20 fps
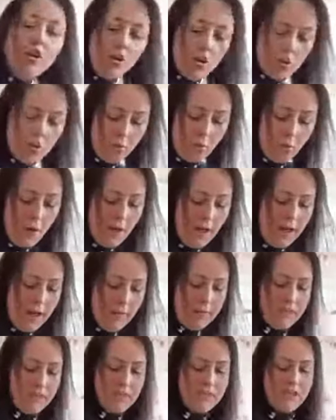have a look what
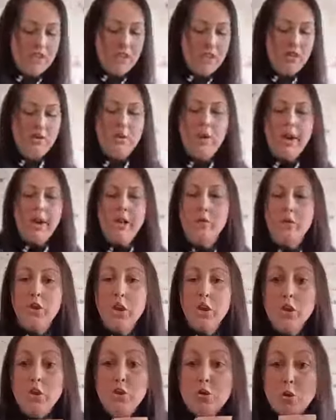happens when you
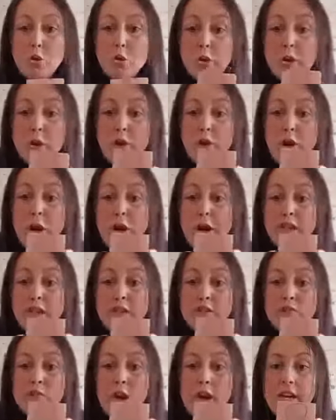do draw your
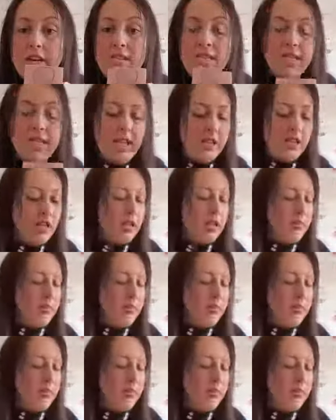lines right to